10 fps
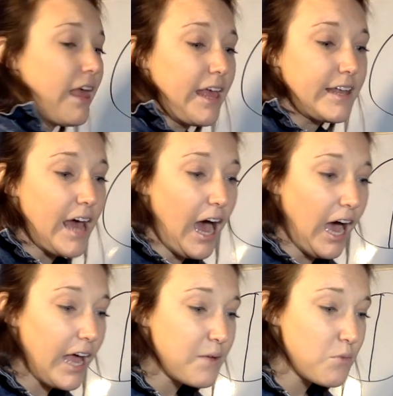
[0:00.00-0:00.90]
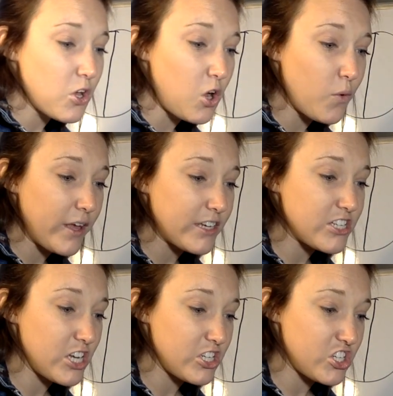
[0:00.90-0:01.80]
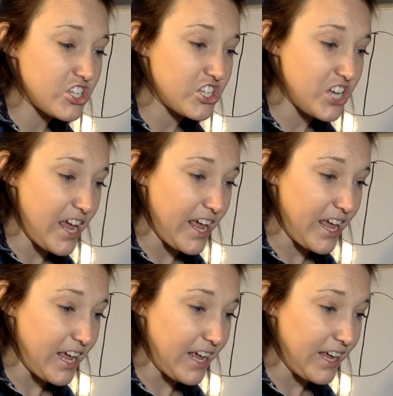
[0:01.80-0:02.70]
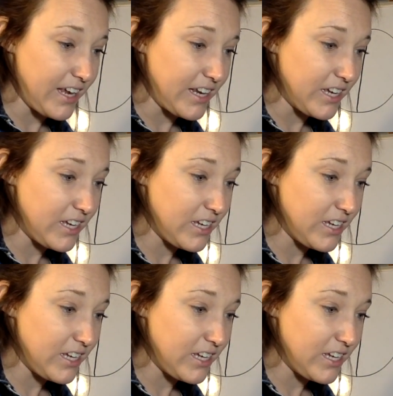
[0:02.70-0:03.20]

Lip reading: And I'm going to shade